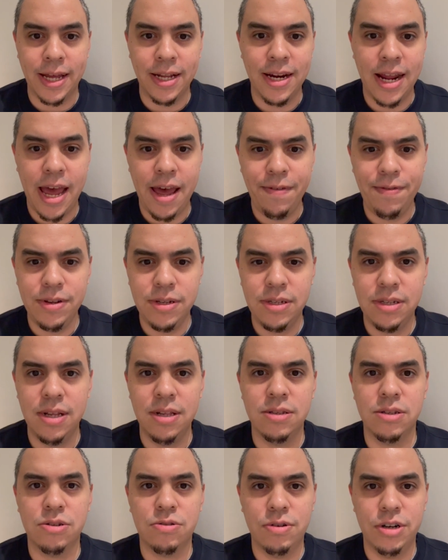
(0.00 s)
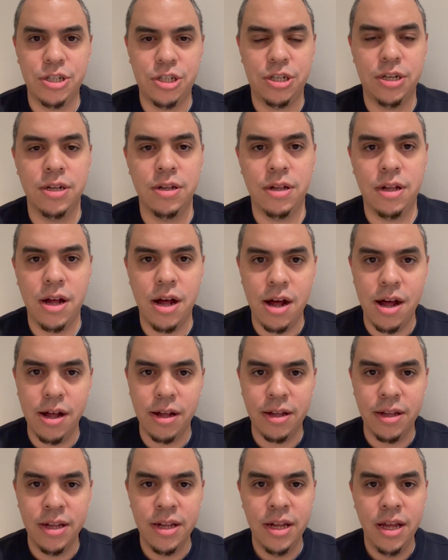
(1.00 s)
And ever since Christian
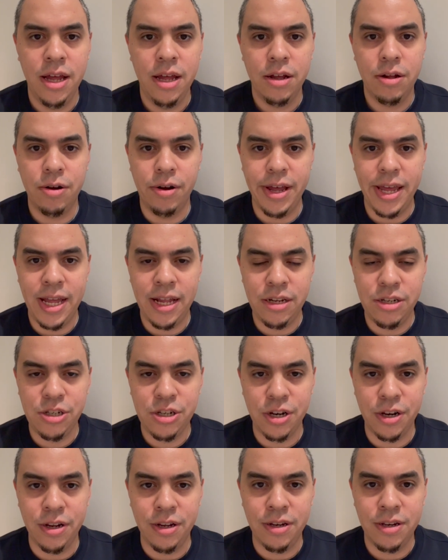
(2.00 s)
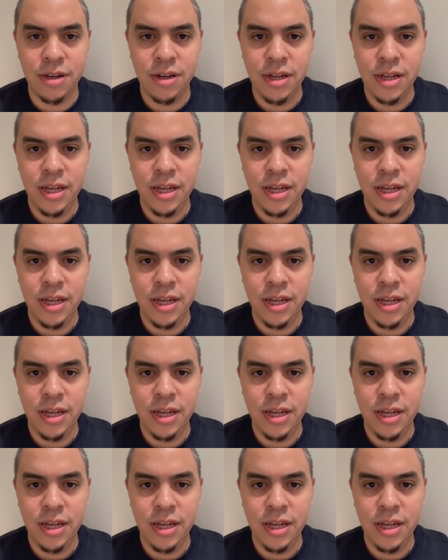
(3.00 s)
Kirk got injured